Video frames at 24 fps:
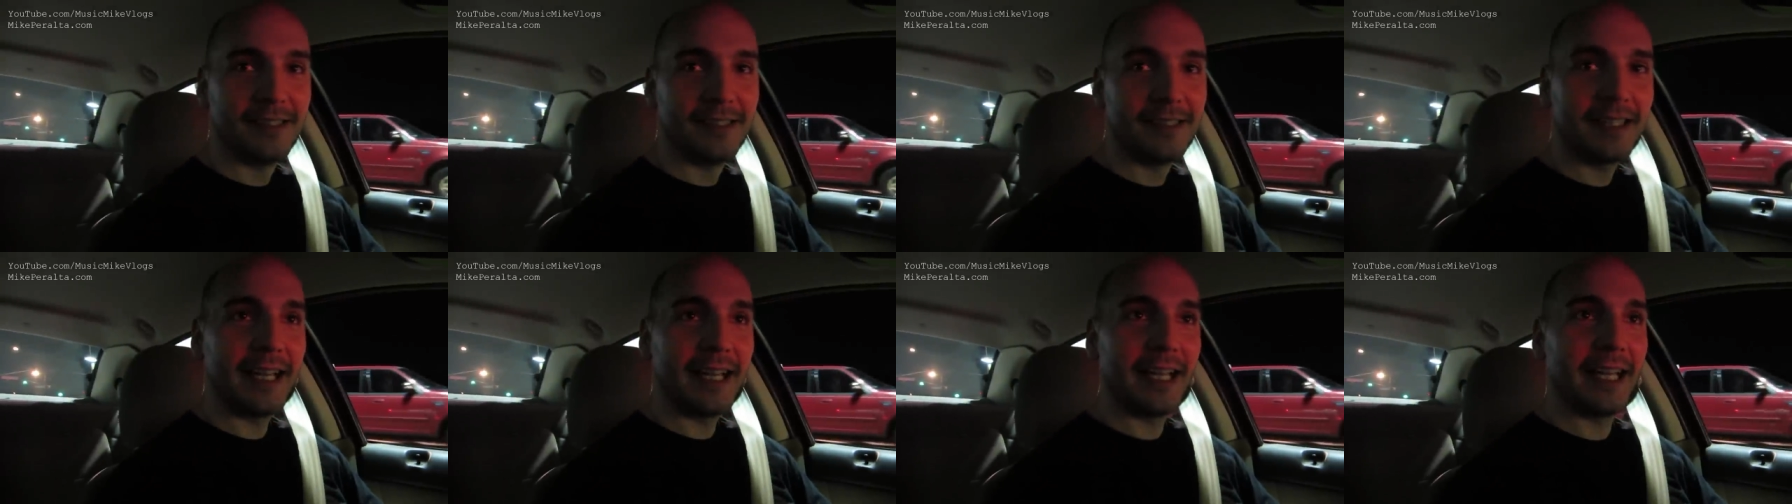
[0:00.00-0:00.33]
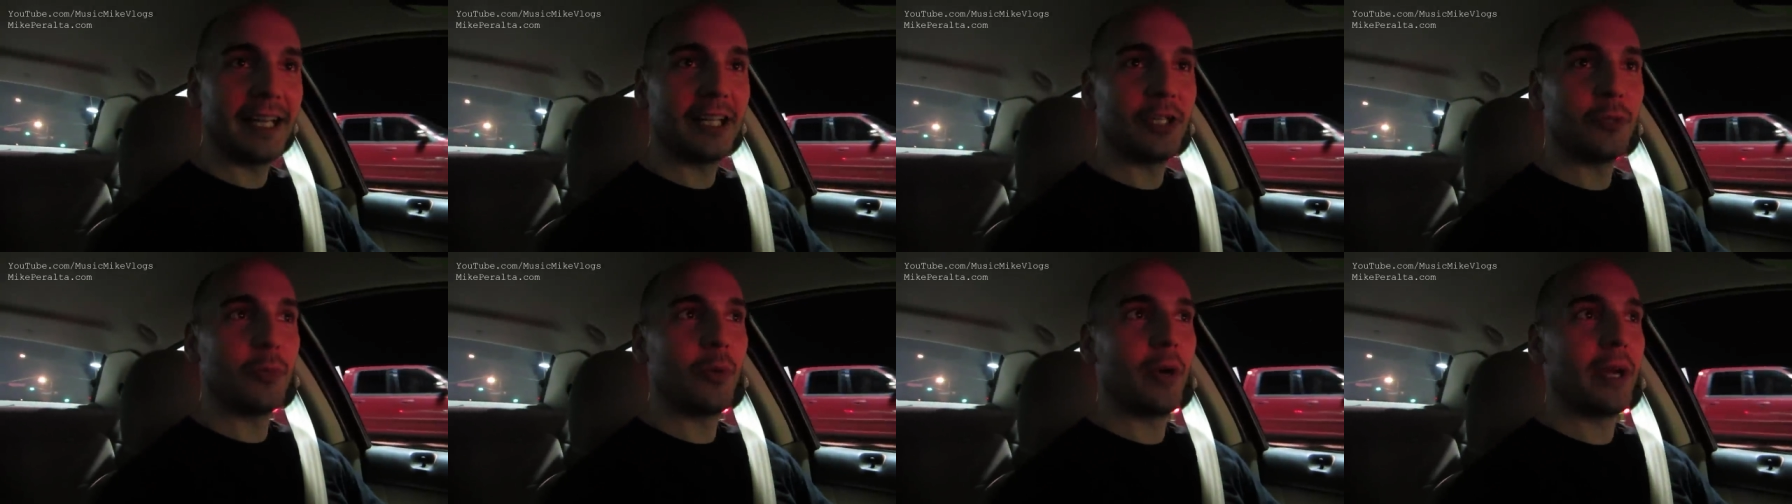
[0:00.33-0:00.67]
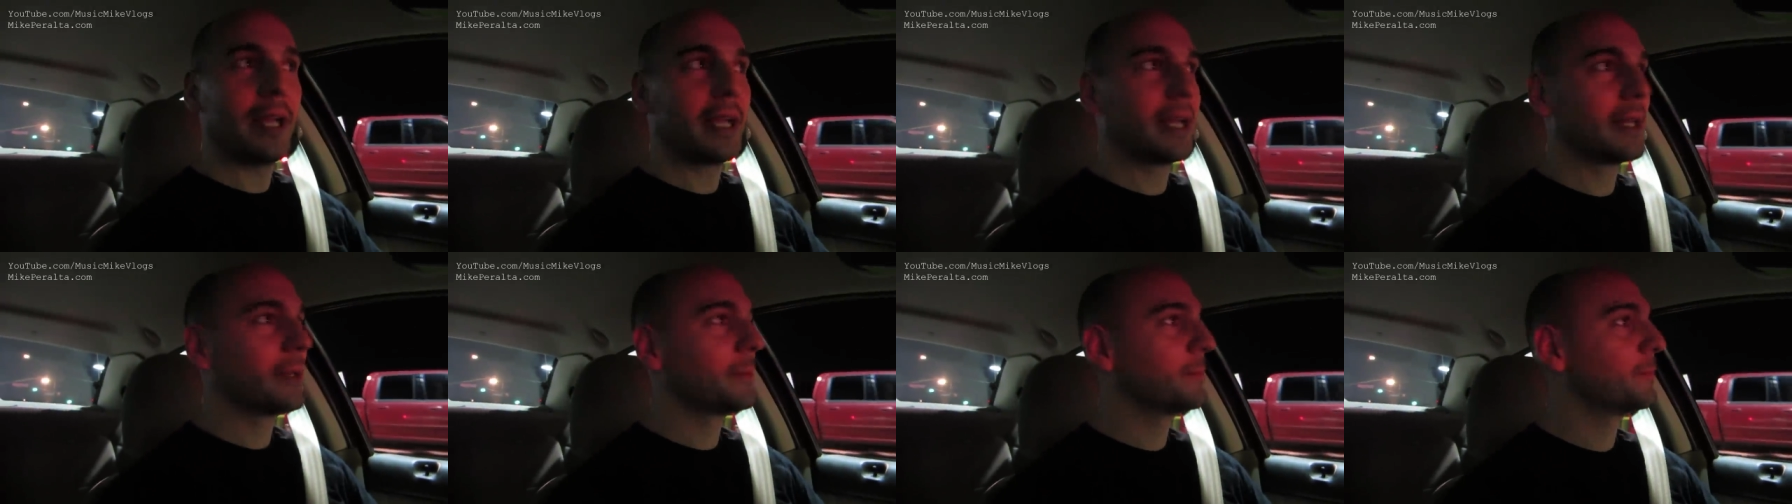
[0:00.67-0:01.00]
Can't catch a
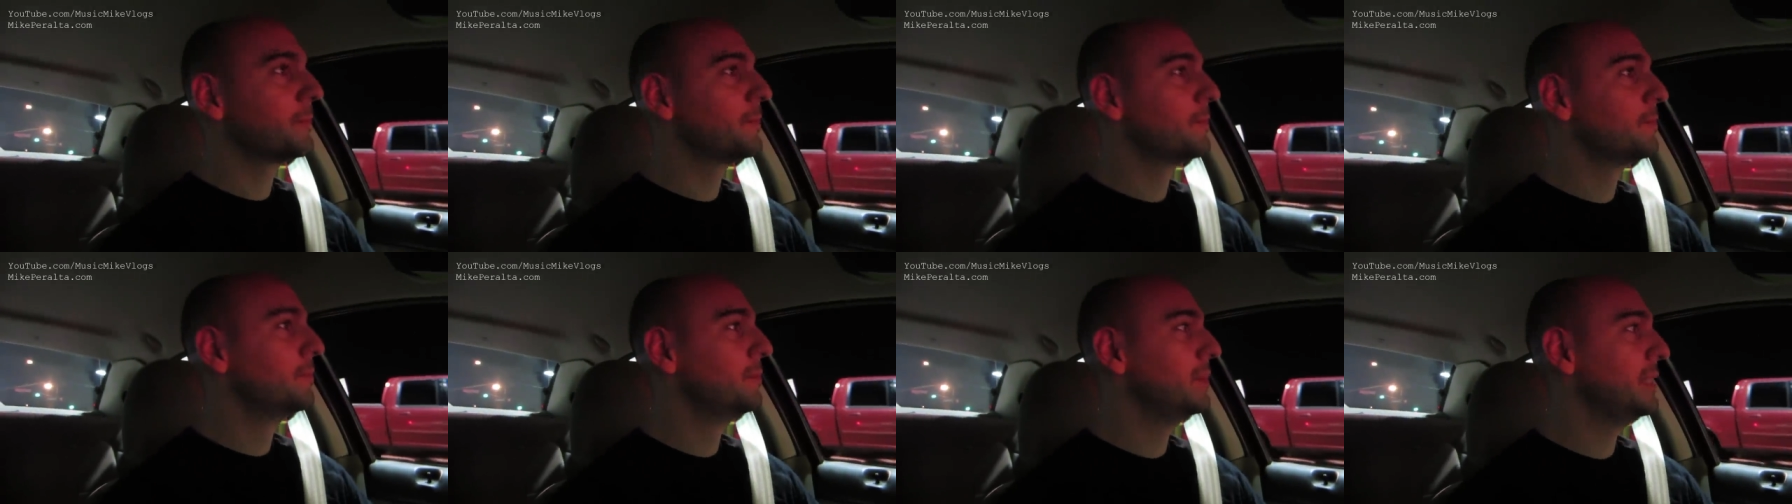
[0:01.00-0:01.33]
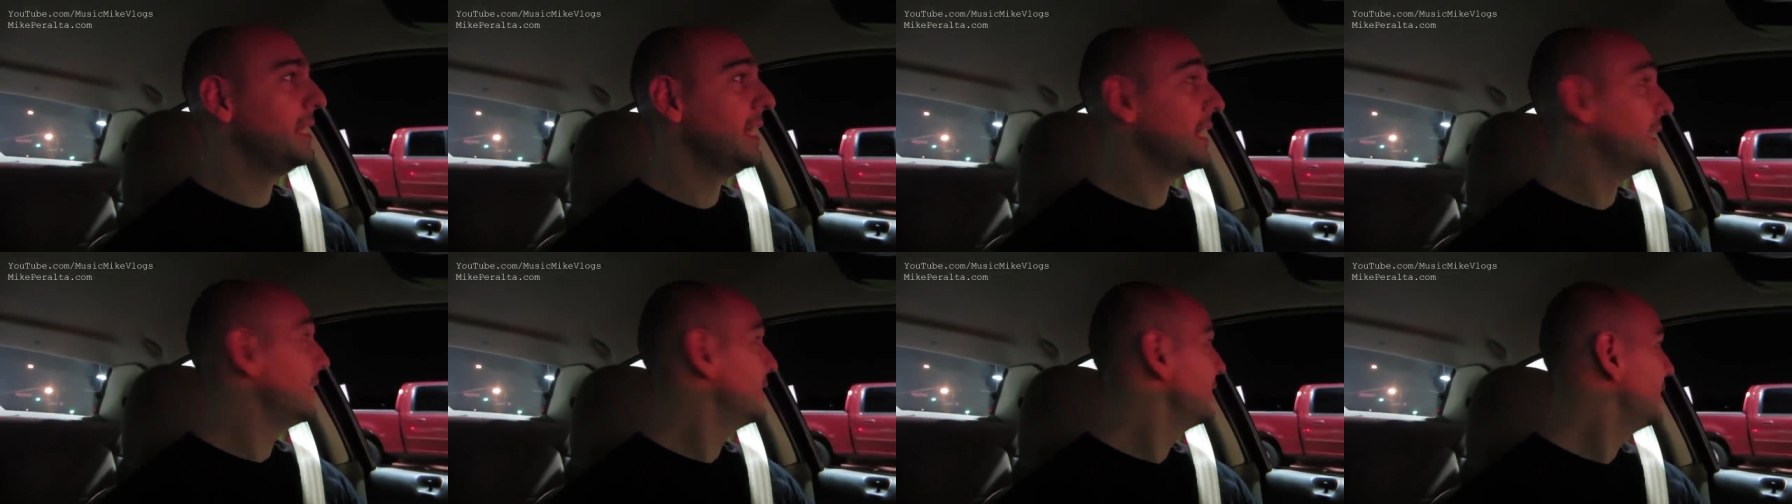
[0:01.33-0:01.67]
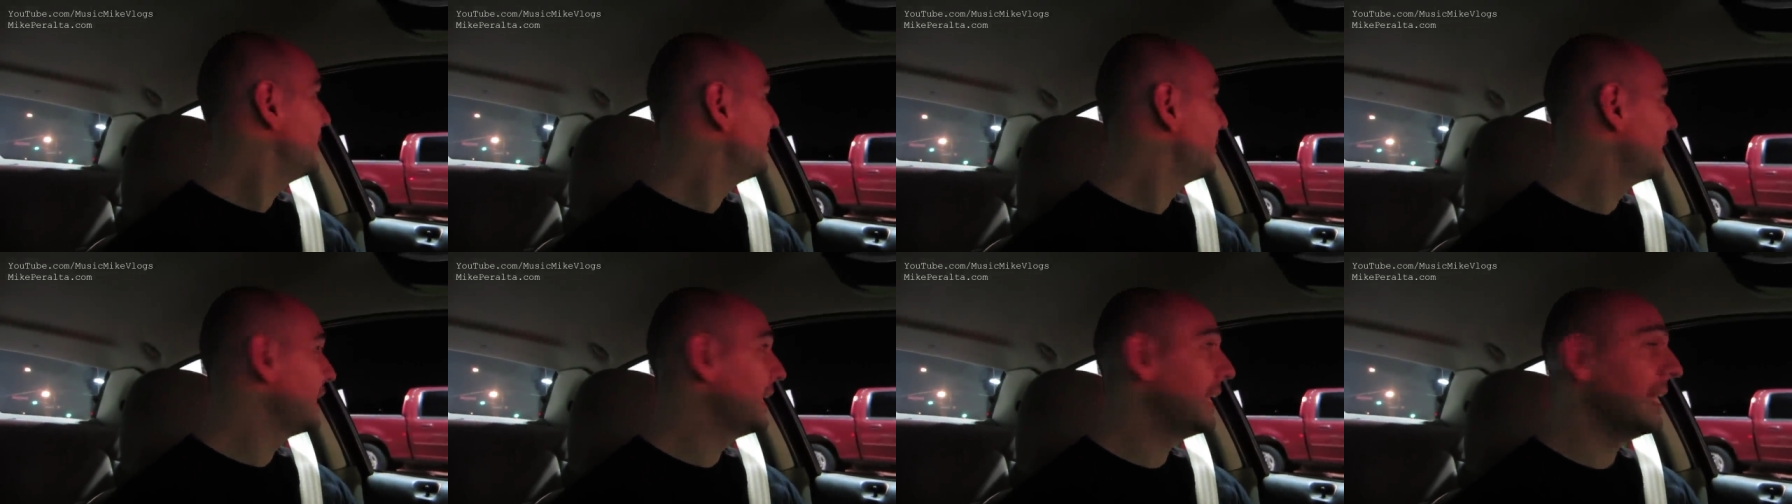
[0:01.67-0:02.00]
break. But yeah,
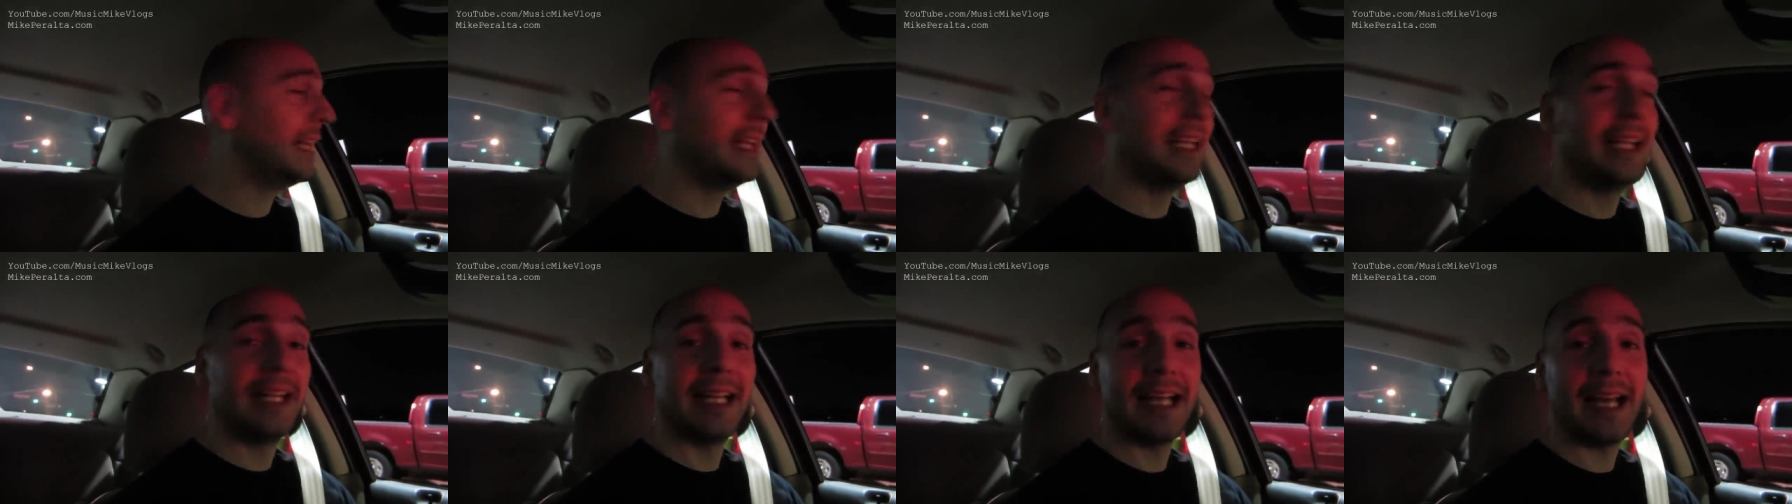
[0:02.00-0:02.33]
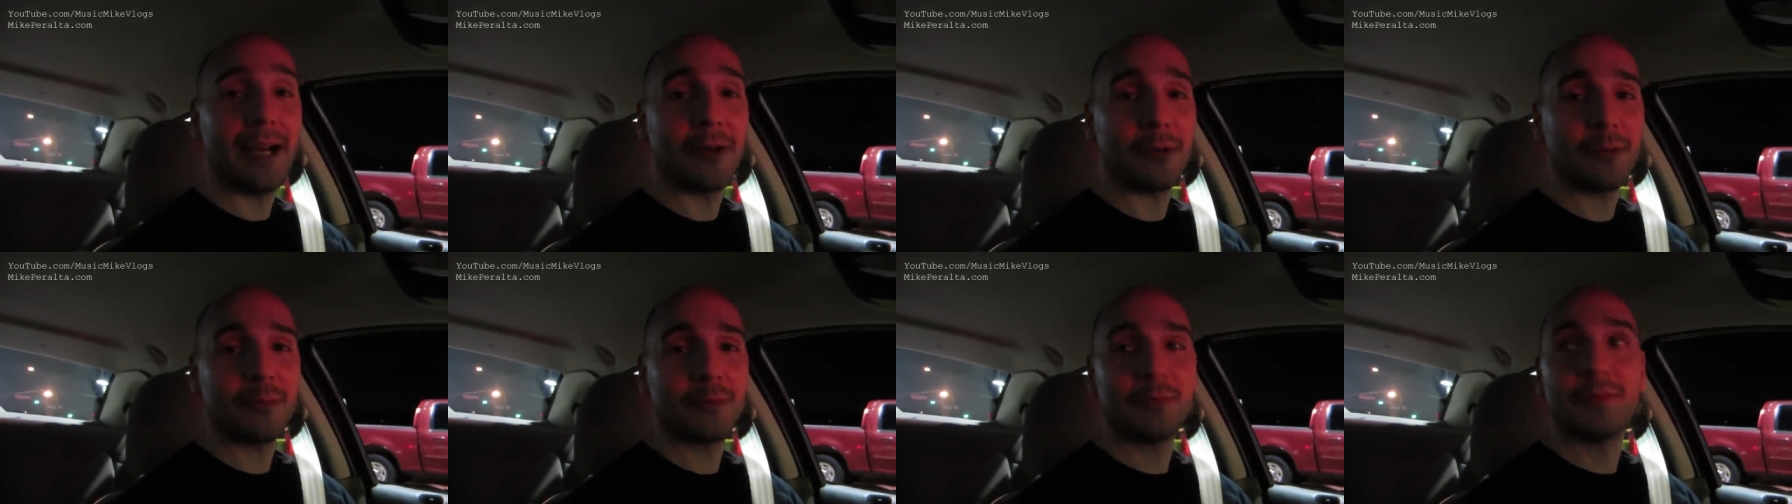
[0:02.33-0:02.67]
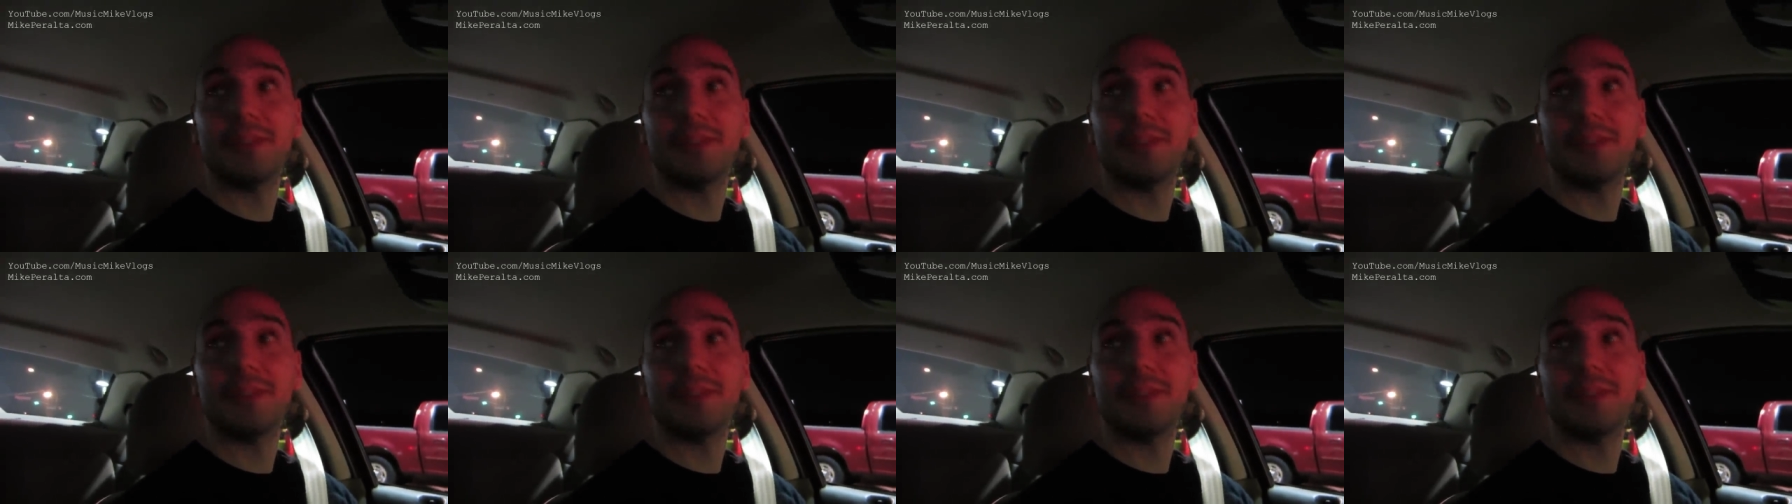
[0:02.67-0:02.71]
I'm gonna get In-N-Out.